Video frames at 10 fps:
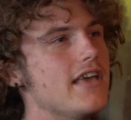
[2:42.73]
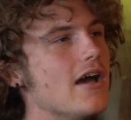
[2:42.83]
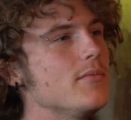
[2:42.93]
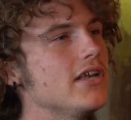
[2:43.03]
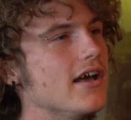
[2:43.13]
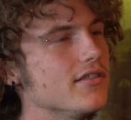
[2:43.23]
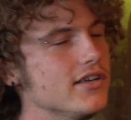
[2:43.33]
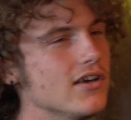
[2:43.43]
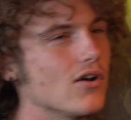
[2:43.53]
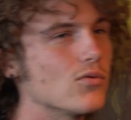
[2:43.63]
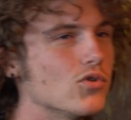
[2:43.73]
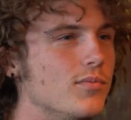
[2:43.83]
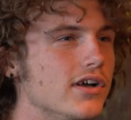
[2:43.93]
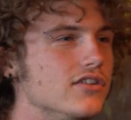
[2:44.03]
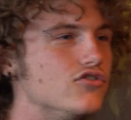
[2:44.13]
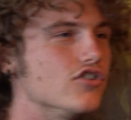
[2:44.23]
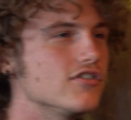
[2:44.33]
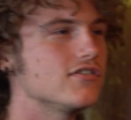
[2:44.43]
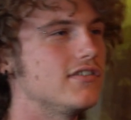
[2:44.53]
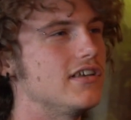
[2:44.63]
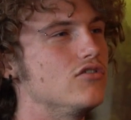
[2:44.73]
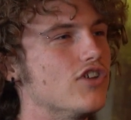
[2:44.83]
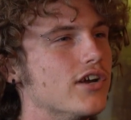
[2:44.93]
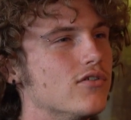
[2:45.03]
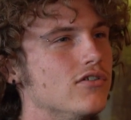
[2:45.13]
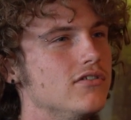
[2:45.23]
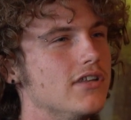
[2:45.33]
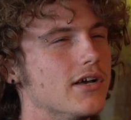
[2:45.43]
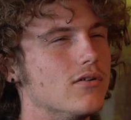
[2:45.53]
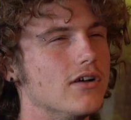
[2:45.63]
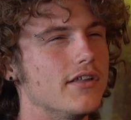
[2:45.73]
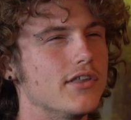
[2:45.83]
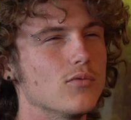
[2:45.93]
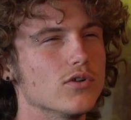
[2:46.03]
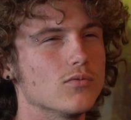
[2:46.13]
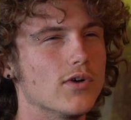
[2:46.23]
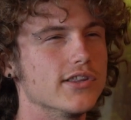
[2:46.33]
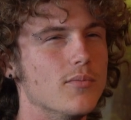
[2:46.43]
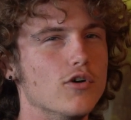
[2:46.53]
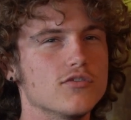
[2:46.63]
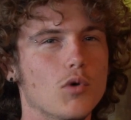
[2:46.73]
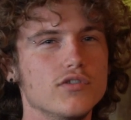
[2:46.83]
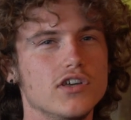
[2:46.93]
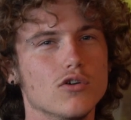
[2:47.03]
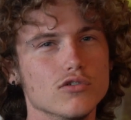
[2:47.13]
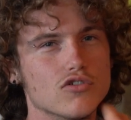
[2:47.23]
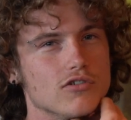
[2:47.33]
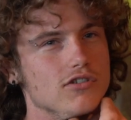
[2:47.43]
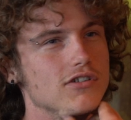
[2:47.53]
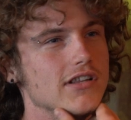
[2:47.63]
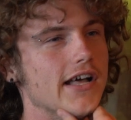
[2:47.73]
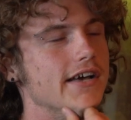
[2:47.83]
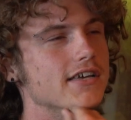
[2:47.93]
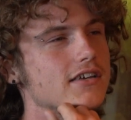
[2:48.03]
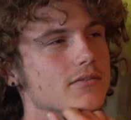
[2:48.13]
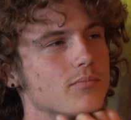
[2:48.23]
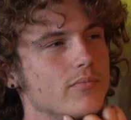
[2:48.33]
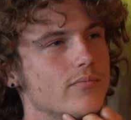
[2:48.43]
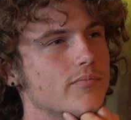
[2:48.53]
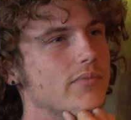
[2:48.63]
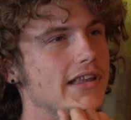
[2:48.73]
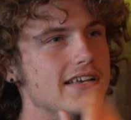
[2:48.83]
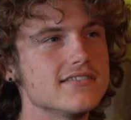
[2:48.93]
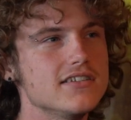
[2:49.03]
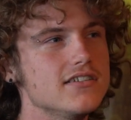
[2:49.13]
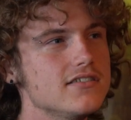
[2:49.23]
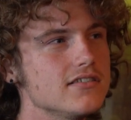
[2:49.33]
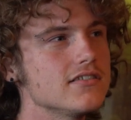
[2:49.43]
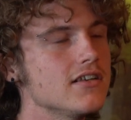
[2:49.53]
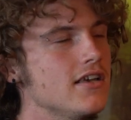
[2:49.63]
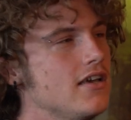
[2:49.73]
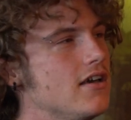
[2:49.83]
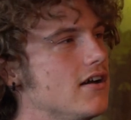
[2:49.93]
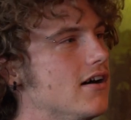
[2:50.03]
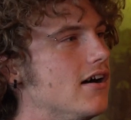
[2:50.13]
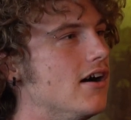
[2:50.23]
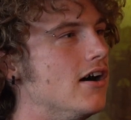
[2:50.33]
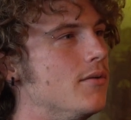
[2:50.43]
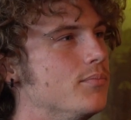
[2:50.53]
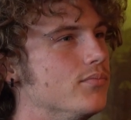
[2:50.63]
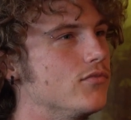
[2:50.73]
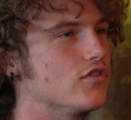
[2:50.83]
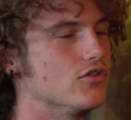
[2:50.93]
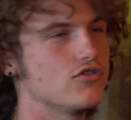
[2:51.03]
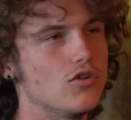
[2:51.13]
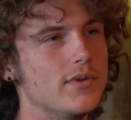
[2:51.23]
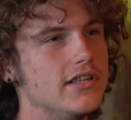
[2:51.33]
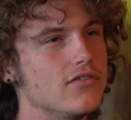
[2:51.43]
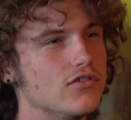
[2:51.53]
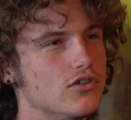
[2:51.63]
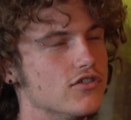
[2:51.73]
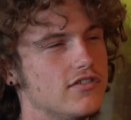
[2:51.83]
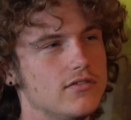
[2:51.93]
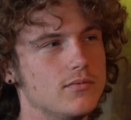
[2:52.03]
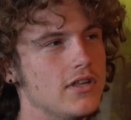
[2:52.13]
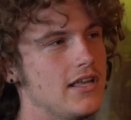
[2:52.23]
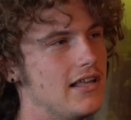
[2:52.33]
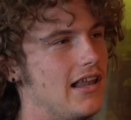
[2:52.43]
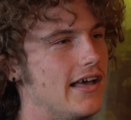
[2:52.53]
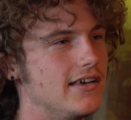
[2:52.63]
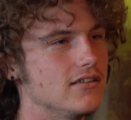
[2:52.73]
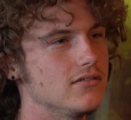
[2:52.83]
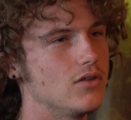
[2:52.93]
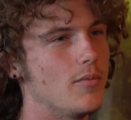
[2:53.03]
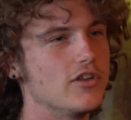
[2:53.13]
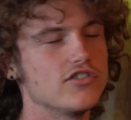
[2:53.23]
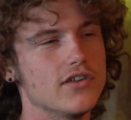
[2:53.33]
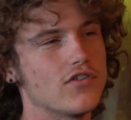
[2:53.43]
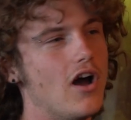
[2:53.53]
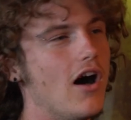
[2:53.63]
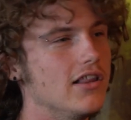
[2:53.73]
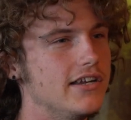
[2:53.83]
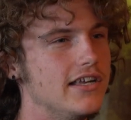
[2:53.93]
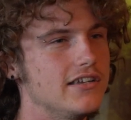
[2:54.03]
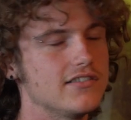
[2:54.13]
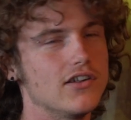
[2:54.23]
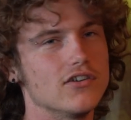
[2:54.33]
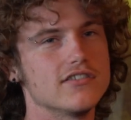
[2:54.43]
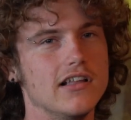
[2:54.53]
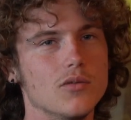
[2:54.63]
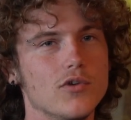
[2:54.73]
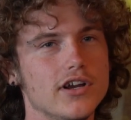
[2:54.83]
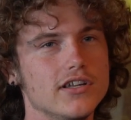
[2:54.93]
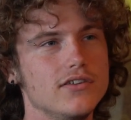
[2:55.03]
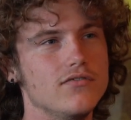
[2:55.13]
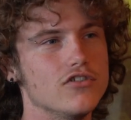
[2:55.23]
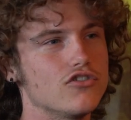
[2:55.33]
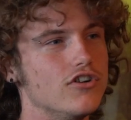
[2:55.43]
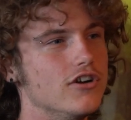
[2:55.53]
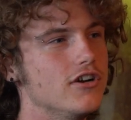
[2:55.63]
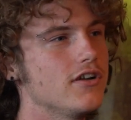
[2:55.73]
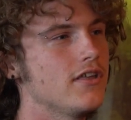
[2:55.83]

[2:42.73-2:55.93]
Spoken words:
Yeah, I mean, I think Aruba is just, in general, like, I think we're one of the most multicultural, like, places. So there's so many different, there's like a bunch of different holidays that are celebrated for sure.